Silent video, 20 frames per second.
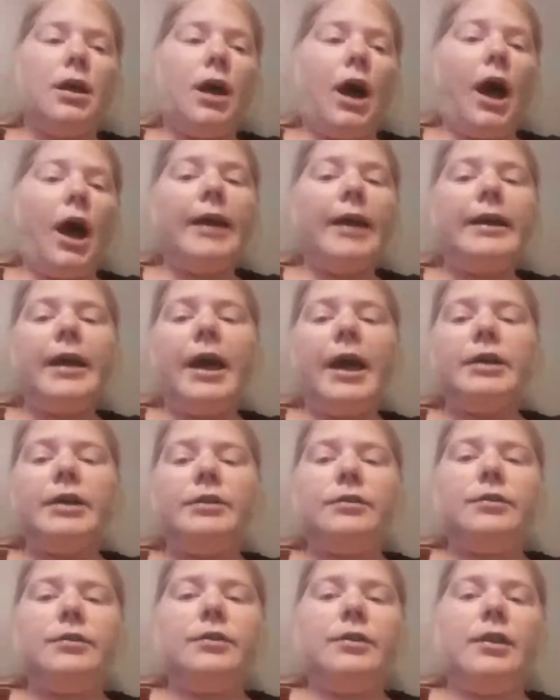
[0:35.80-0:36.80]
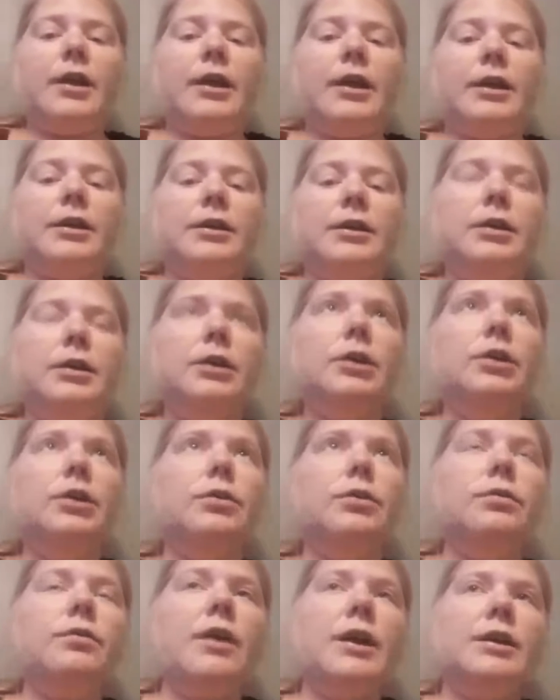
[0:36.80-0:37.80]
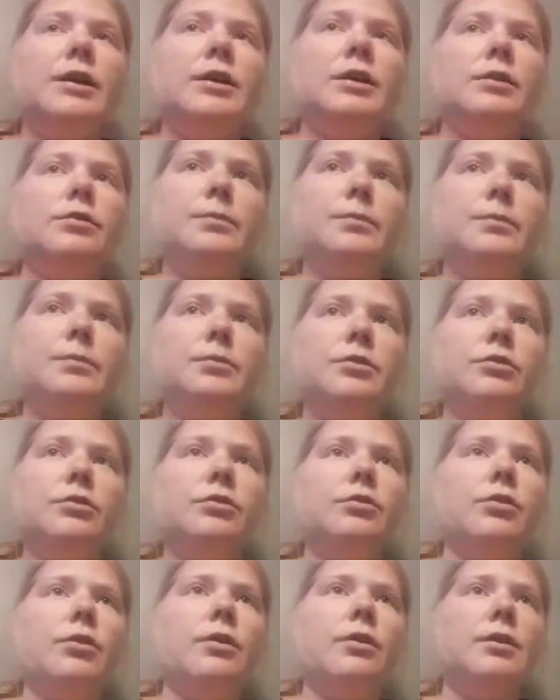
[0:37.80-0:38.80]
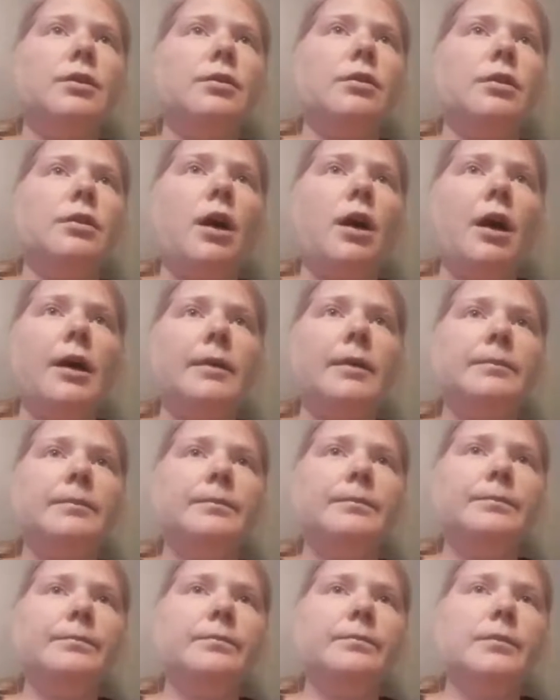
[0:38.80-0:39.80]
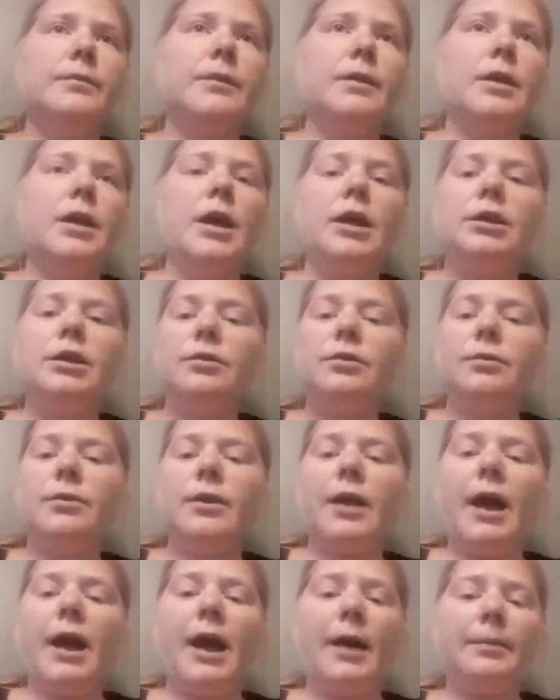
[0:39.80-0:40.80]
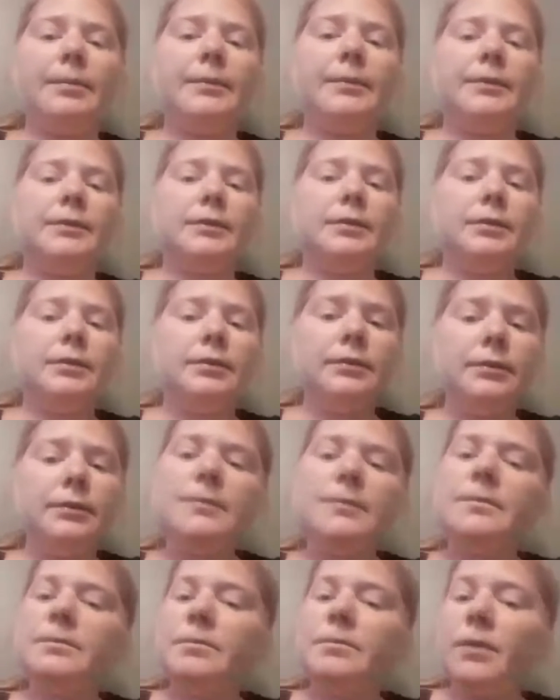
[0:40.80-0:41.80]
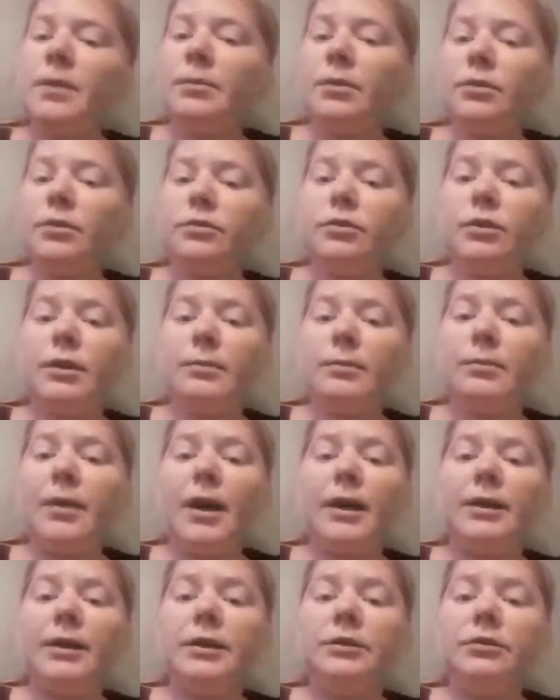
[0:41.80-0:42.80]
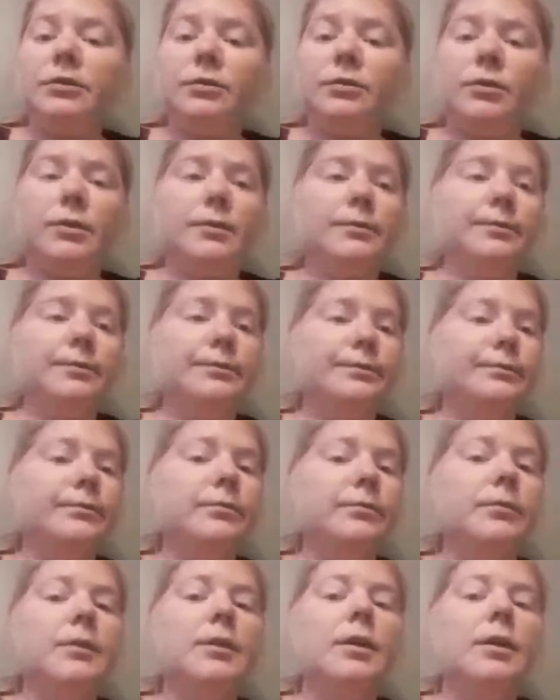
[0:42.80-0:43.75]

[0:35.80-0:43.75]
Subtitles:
I used to like writing scripts and stories a lot. I don't know what happened. Maybe I should get back into it.